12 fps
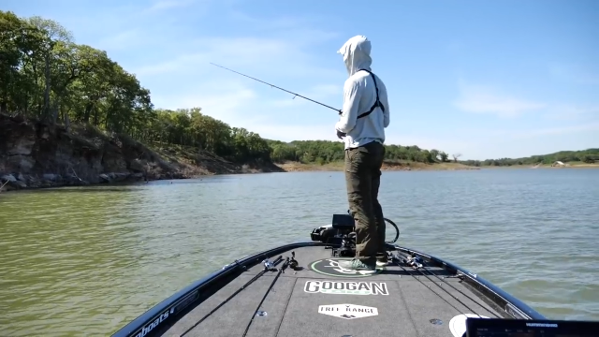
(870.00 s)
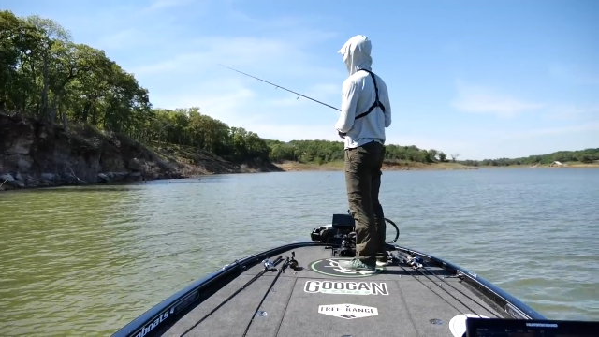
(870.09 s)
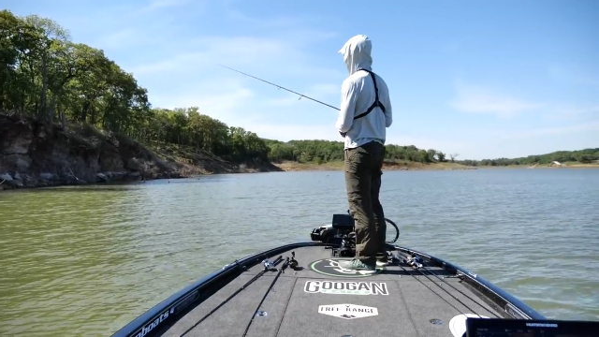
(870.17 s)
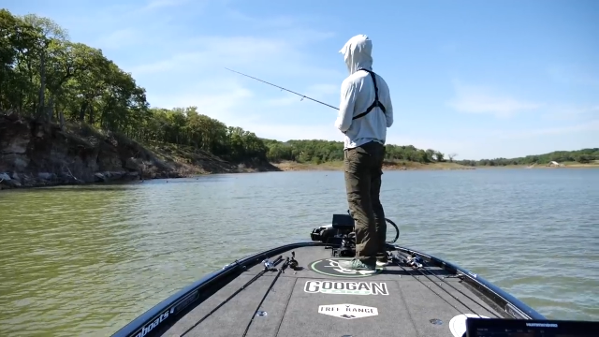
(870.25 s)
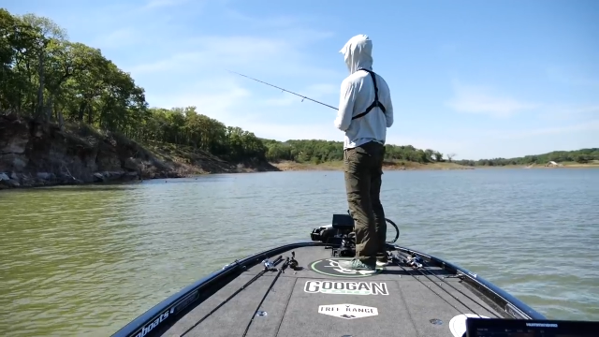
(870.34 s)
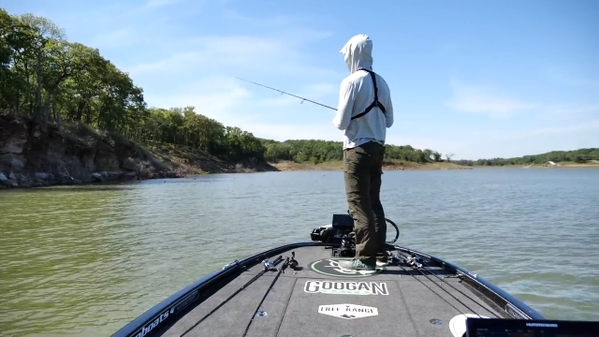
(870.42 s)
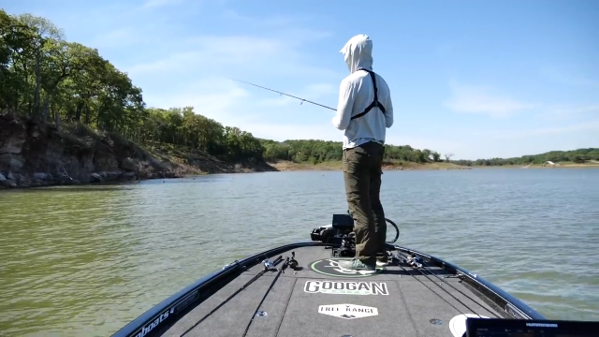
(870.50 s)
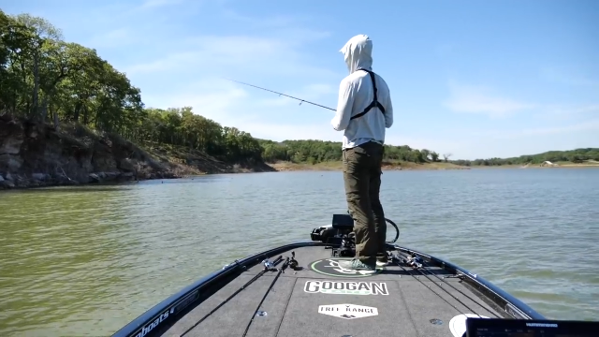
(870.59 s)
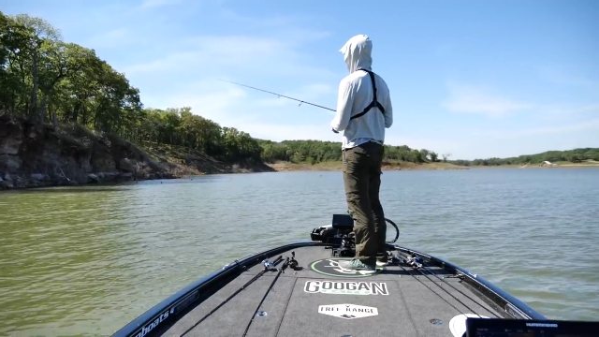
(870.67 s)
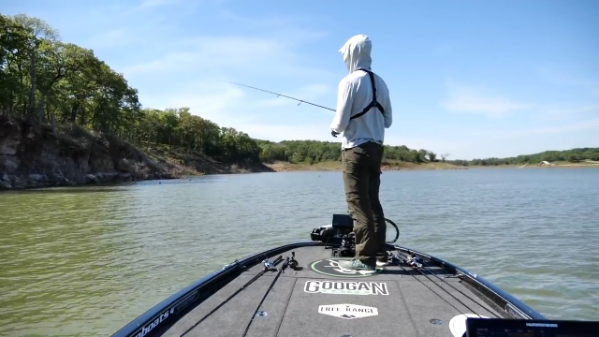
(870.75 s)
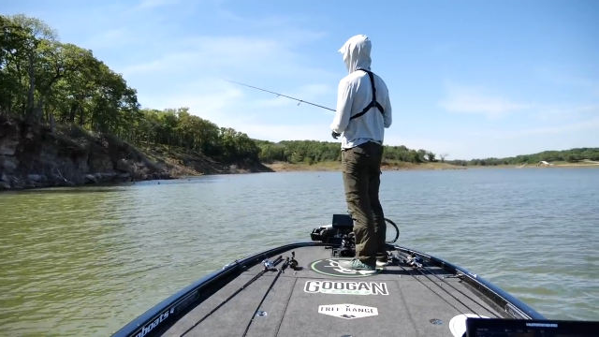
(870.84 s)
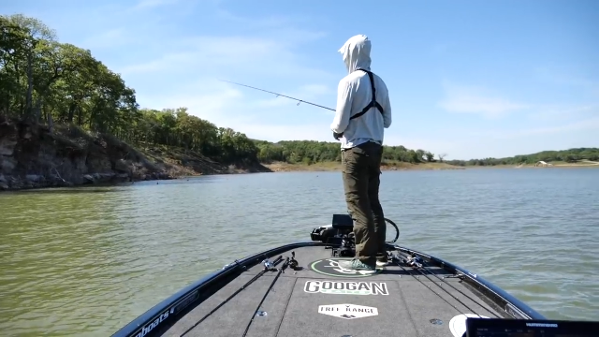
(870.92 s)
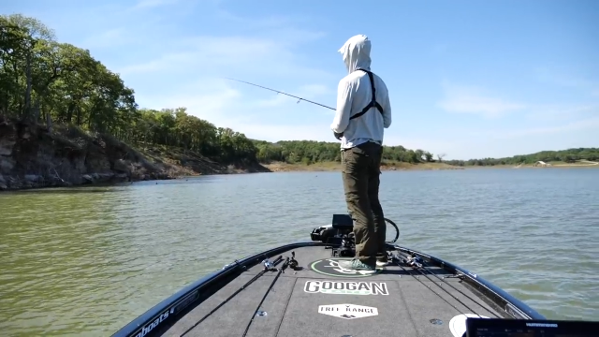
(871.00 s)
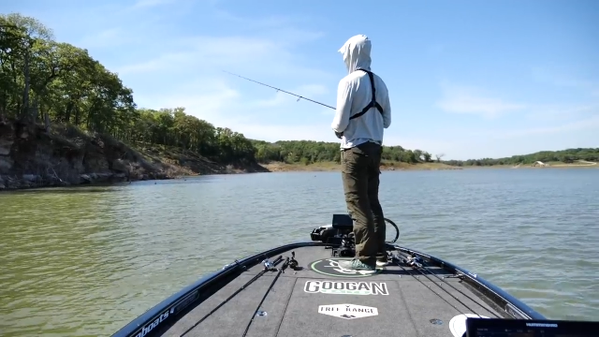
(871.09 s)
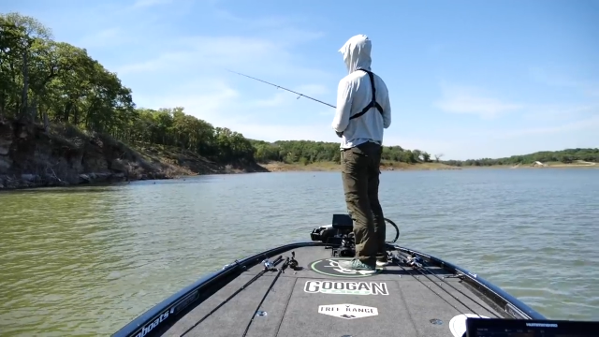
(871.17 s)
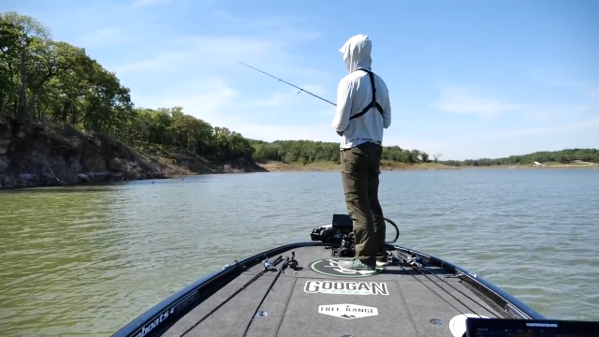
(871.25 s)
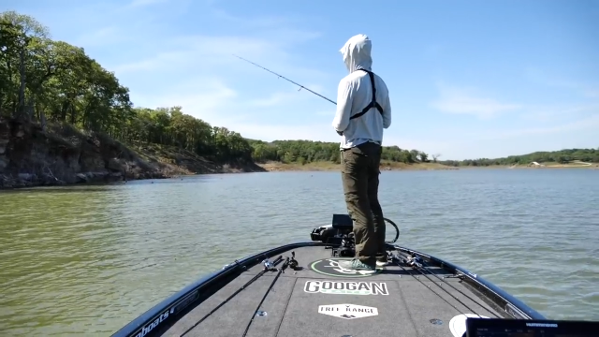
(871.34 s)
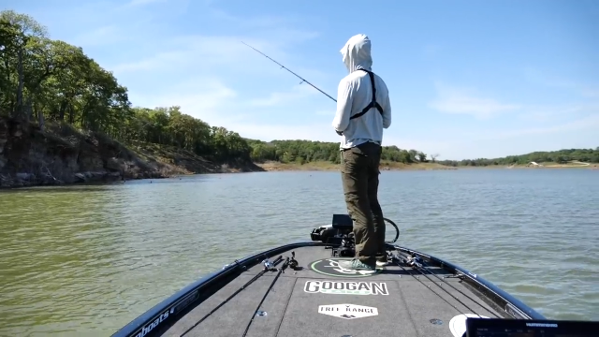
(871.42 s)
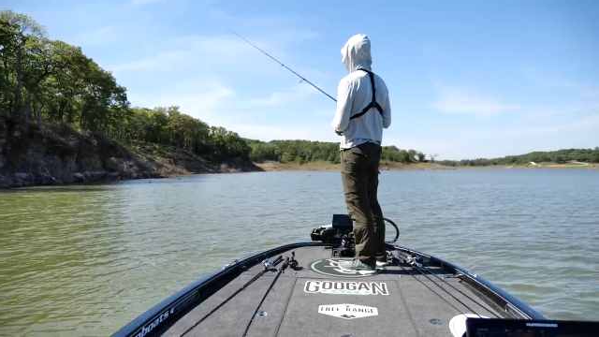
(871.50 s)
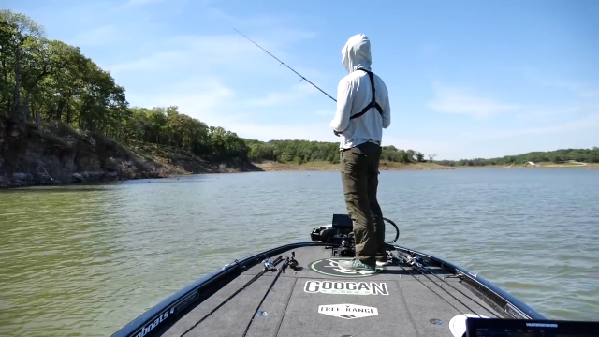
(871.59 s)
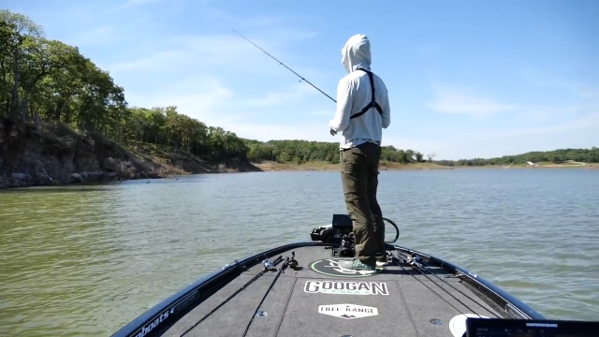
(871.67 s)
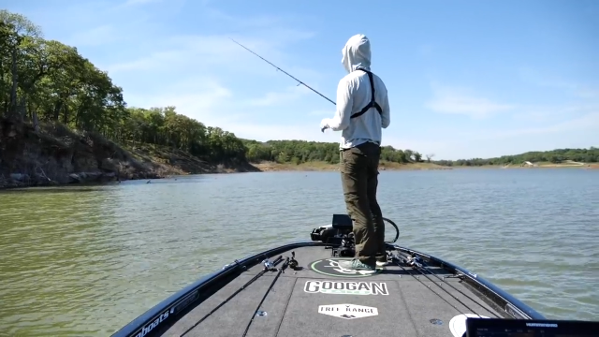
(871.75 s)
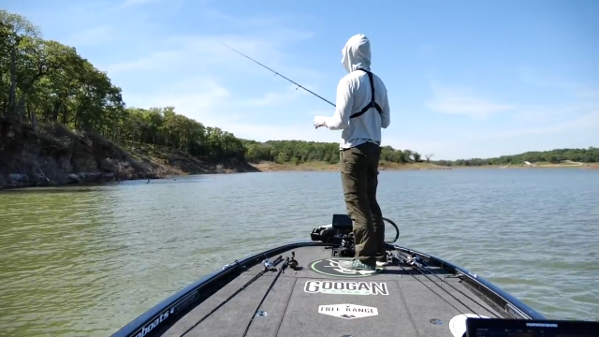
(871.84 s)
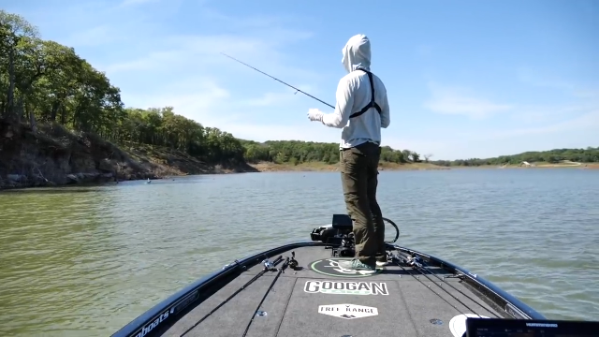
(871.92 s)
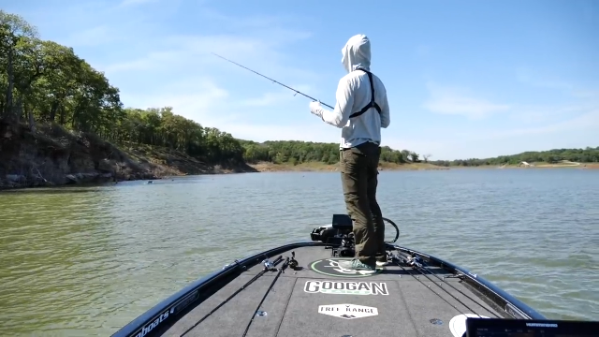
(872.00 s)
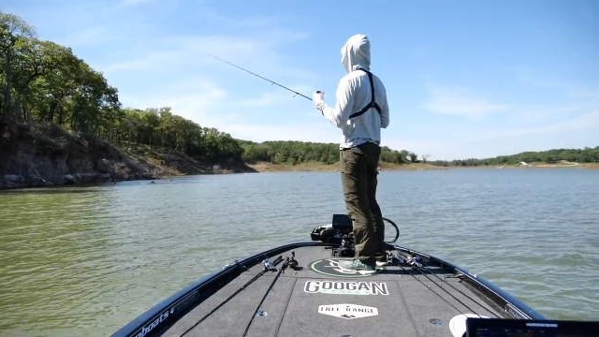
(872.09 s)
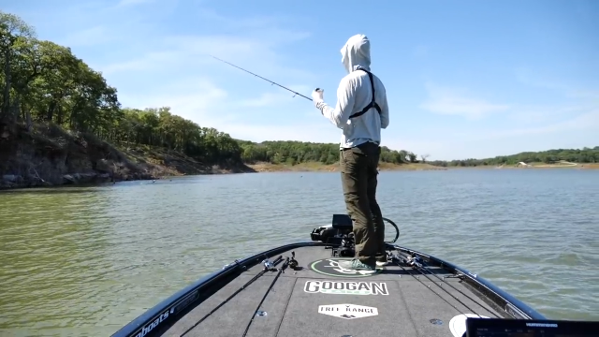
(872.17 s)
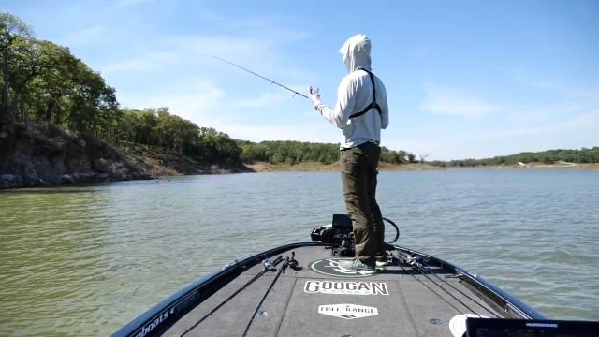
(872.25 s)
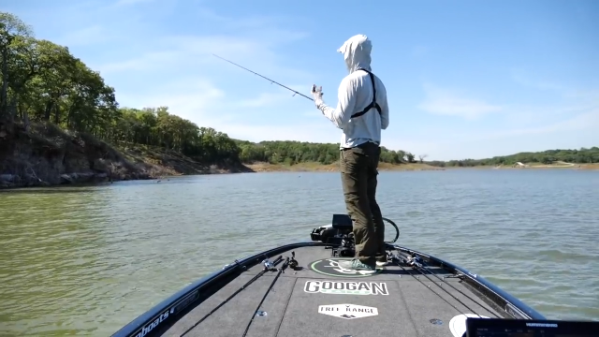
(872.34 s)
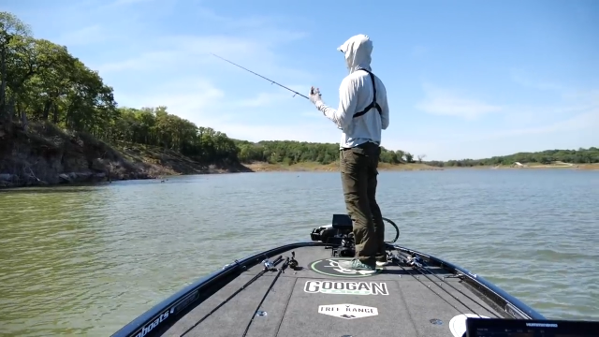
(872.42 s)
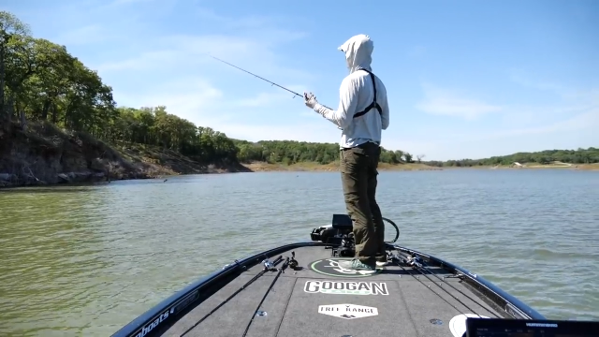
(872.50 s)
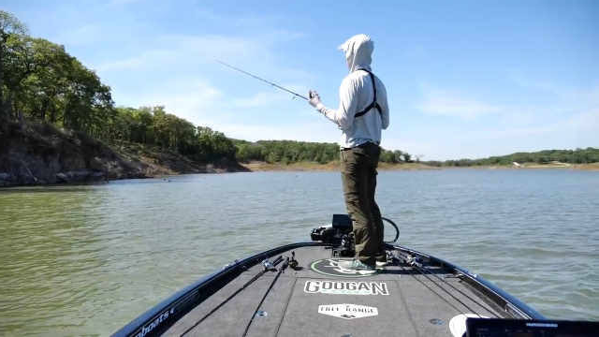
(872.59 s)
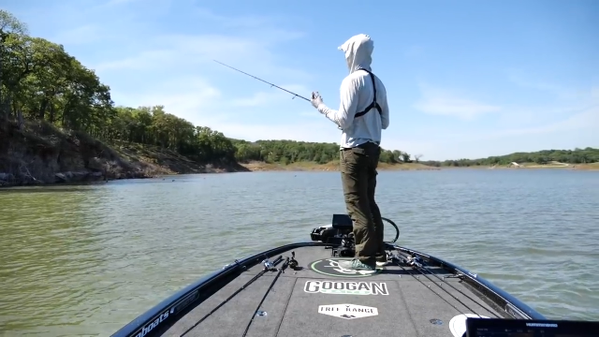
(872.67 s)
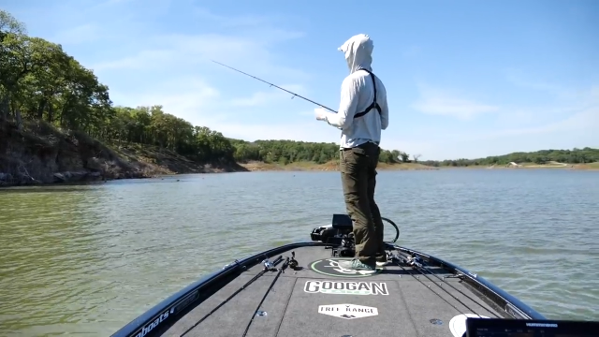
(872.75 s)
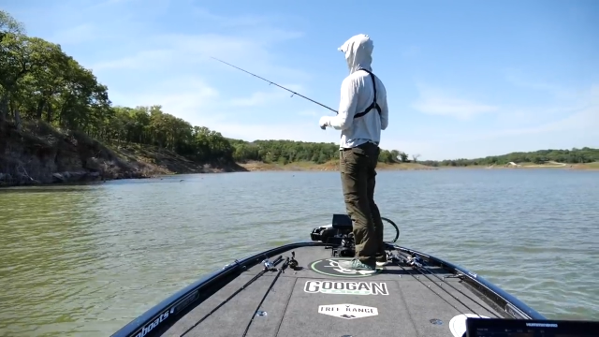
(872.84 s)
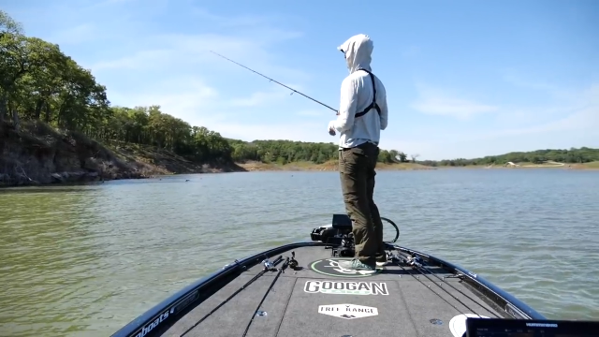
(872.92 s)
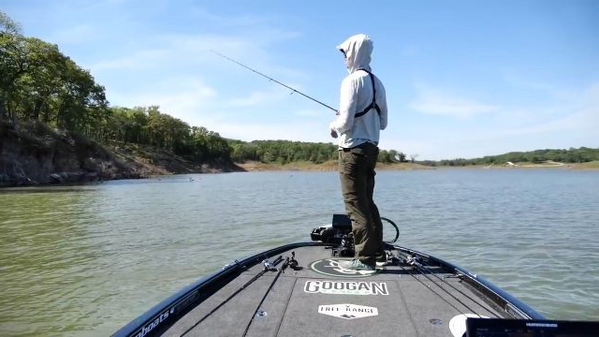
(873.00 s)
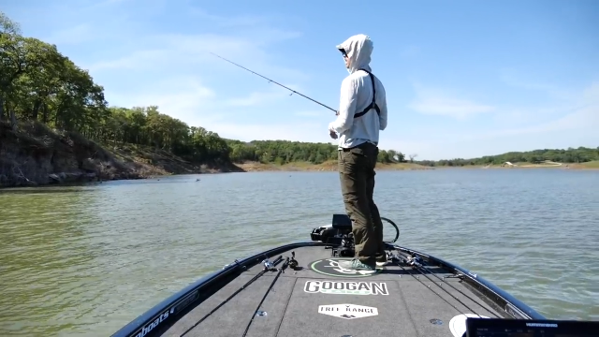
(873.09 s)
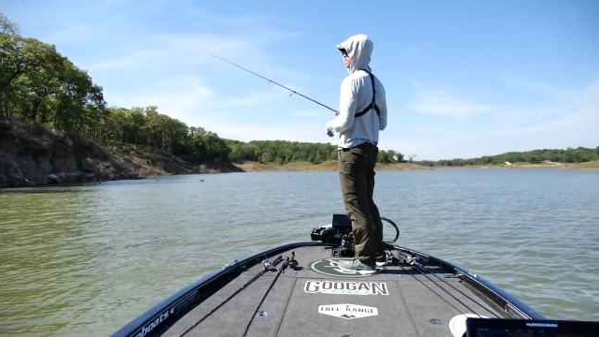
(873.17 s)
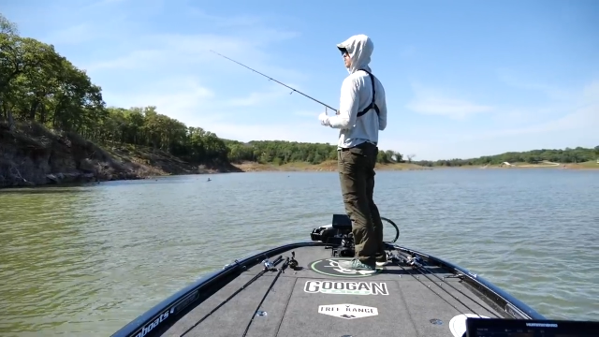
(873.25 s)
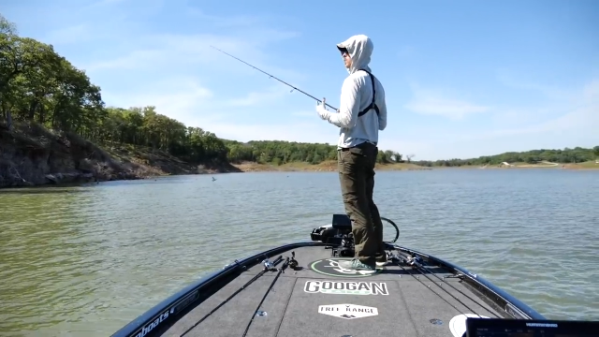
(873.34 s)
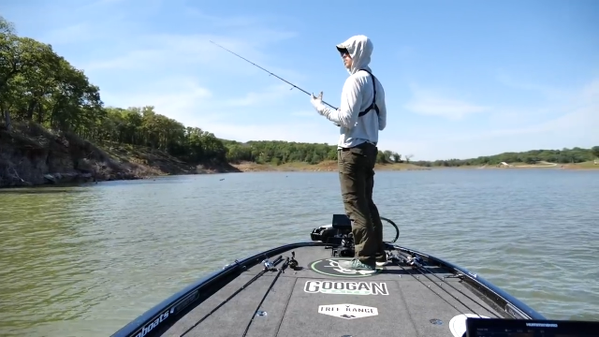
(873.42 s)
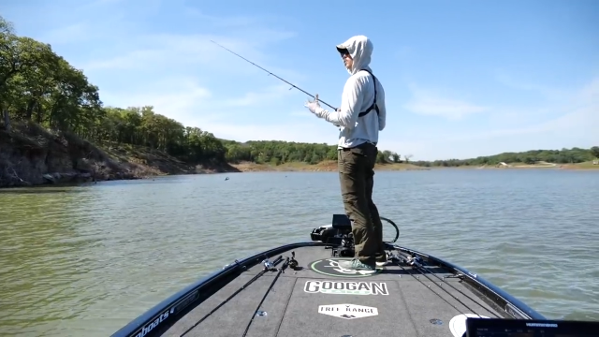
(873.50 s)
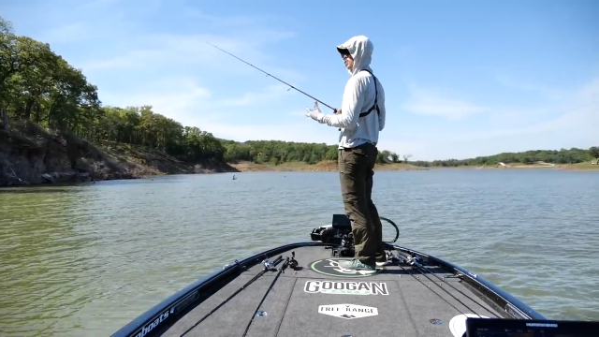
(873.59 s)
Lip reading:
No face is visible, so there are no lips to read.